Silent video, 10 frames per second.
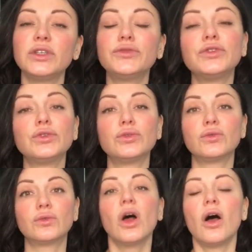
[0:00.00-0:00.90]
If
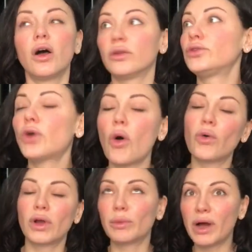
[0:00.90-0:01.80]
you
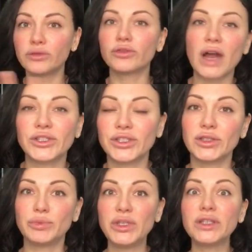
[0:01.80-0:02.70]
know about Russia
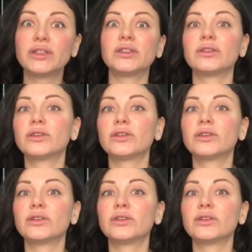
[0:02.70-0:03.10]
a bit,